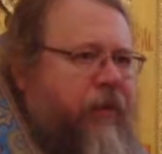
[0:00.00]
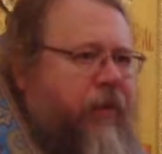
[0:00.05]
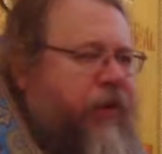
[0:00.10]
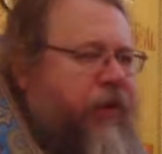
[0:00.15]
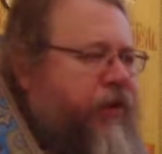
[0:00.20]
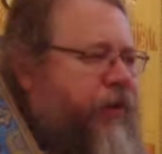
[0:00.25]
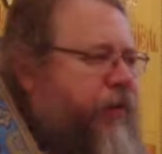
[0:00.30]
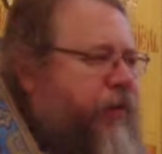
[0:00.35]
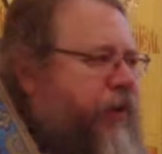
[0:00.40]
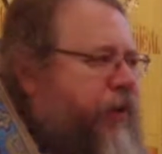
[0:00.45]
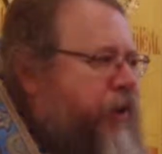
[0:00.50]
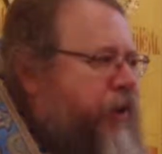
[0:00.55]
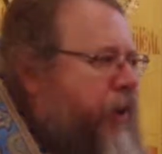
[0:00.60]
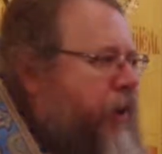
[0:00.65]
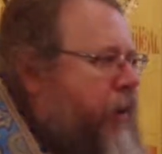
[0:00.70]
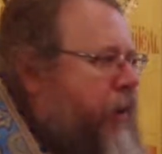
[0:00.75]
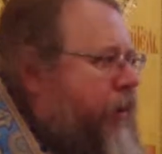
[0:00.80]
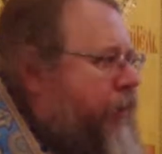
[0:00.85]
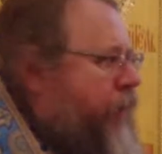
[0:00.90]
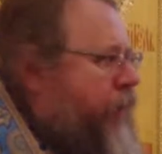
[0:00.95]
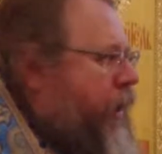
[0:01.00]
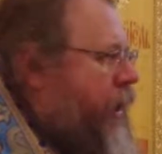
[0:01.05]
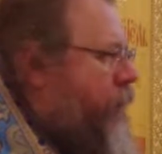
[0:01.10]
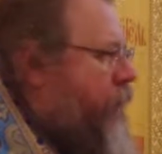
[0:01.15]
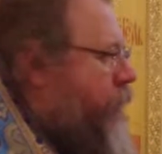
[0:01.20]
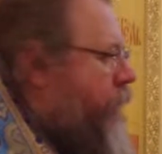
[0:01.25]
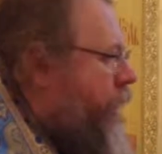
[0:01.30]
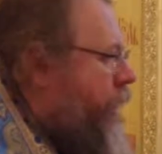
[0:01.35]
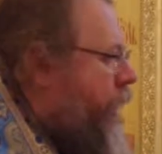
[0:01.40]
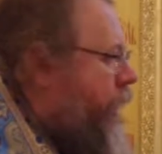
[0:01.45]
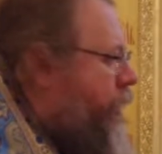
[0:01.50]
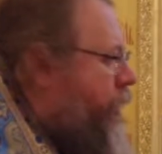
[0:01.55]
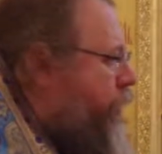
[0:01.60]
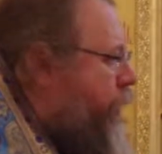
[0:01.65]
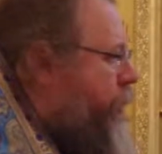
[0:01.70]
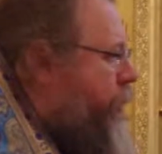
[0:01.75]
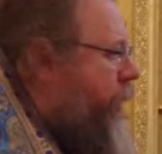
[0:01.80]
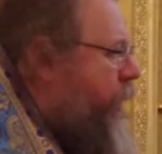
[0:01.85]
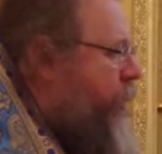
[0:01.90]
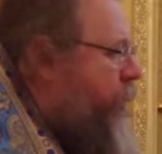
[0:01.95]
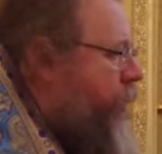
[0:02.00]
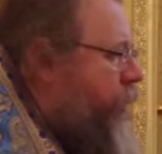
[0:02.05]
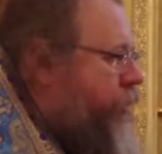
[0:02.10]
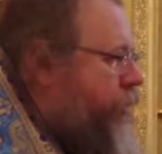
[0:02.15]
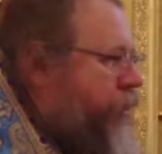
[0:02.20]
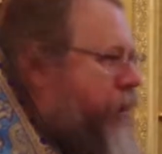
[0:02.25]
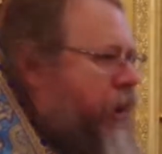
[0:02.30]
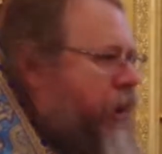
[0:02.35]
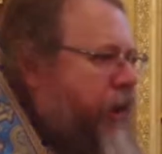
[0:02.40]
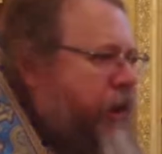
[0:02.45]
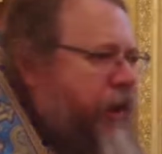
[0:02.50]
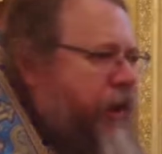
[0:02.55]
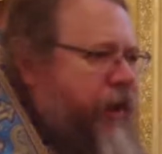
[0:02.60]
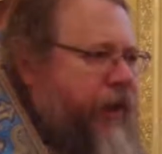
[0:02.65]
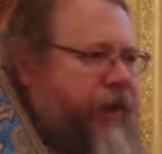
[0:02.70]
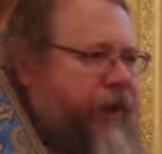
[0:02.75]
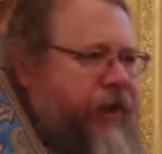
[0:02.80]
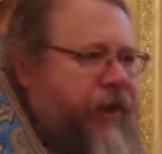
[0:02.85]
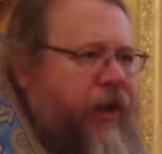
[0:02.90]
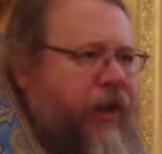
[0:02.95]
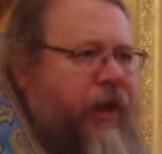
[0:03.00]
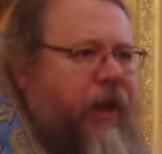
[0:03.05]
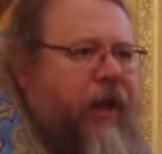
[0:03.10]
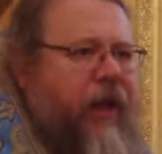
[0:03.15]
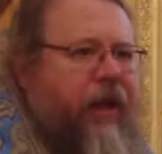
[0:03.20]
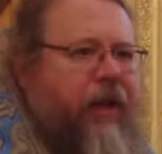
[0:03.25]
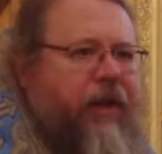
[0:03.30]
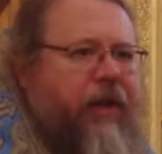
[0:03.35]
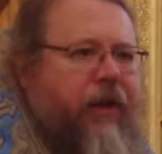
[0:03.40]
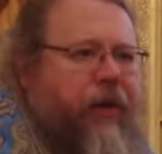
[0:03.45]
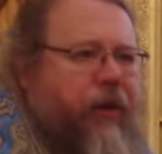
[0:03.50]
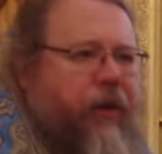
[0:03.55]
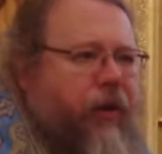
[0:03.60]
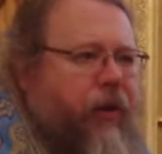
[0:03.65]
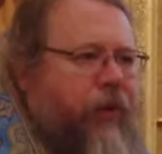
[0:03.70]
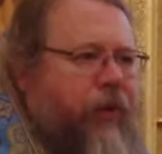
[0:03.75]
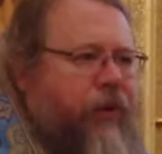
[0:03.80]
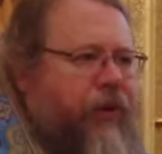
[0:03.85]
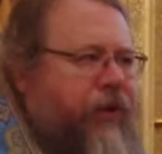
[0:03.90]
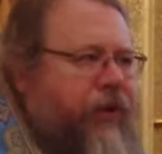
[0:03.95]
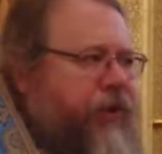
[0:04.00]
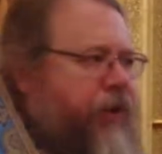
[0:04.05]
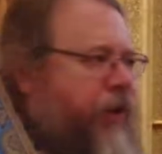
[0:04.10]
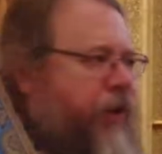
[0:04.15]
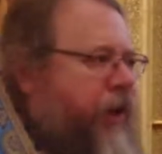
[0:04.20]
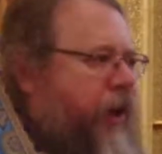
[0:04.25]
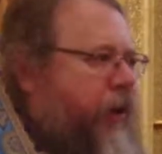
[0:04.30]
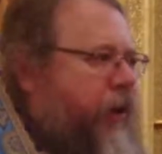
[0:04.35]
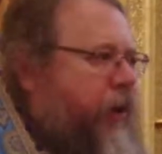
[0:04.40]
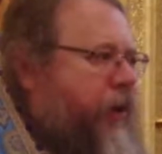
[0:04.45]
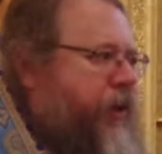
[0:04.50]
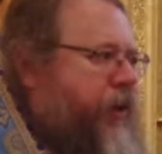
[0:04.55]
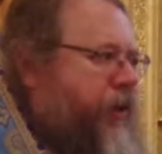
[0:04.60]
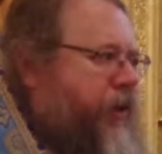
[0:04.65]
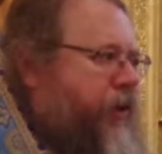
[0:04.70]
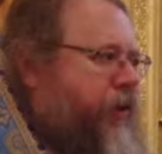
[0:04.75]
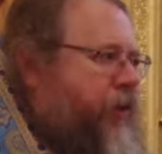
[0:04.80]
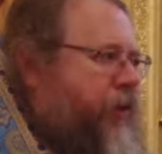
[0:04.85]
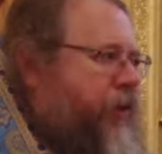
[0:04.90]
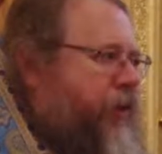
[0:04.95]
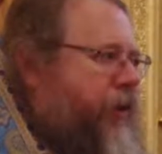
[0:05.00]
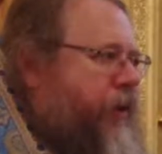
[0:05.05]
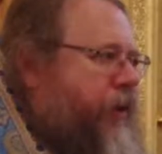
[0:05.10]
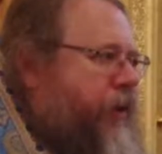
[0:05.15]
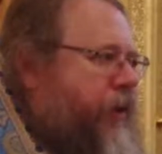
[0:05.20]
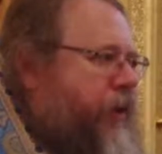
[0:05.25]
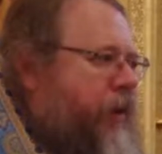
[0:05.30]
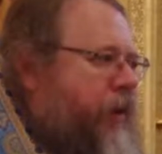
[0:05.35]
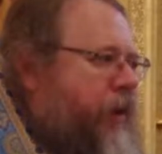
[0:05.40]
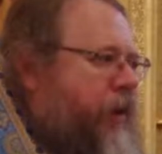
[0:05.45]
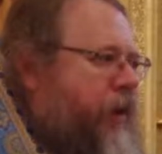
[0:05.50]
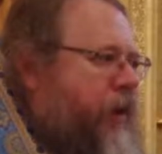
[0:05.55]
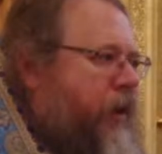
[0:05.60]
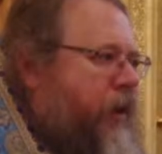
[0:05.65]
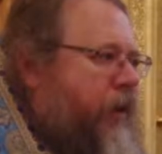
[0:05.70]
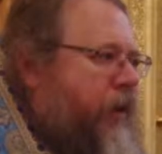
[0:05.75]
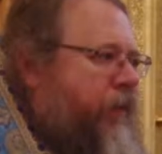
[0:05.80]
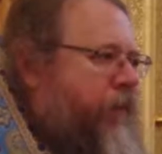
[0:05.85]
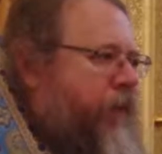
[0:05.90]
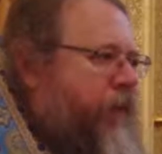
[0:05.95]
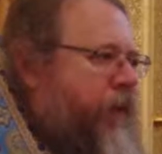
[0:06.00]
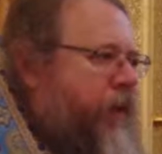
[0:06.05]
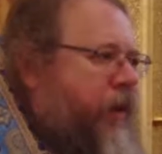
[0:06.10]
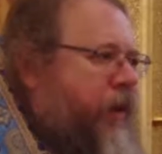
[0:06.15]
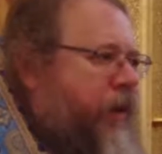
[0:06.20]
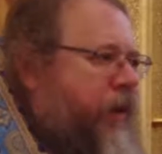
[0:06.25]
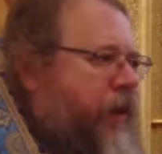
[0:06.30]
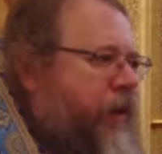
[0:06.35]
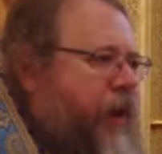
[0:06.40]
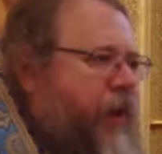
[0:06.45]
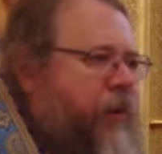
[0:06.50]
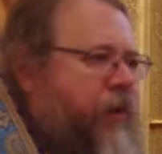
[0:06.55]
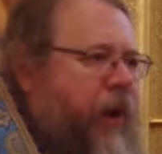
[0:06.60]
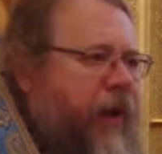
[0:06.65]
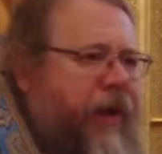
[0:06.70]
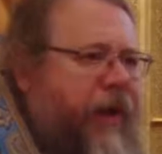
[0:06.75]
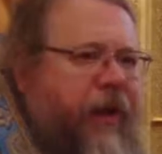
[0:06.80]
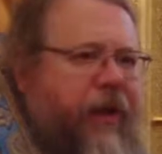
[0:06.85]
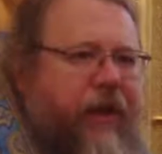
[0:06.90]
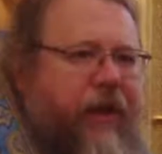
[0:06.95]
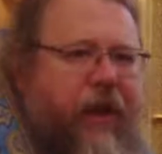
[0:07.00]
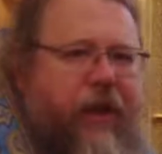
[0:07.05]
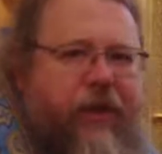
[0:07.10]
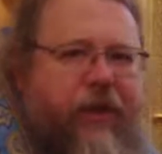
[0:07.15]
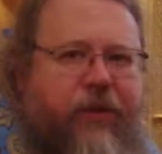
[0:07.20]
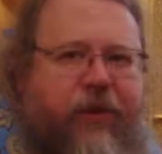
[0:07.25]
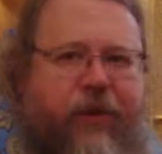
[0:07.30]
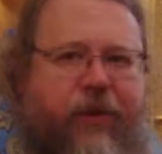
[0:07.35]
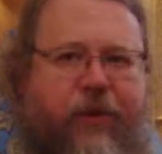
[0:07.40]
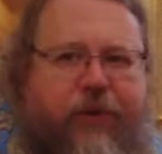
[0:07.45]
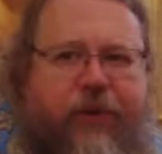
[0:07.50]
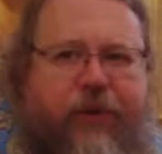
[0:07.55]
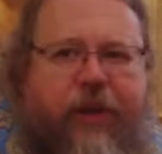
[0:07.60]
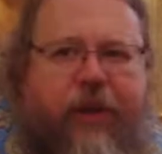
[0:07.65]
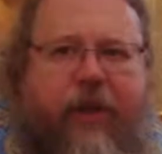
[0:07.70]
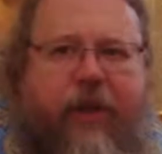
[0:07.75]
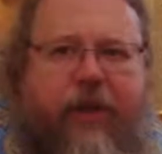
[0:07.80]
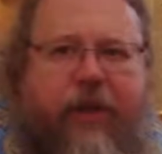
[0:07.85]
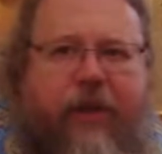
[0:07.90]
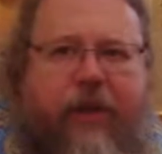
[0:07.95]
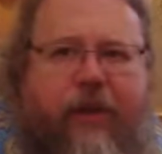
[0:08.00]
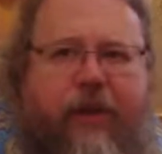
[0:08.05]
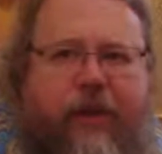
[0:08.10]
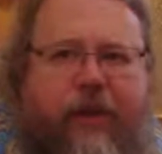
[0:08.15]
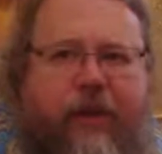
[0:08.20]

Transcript: must have been terrifying, because the people saw in it their own disinheritance. They recognized their sin,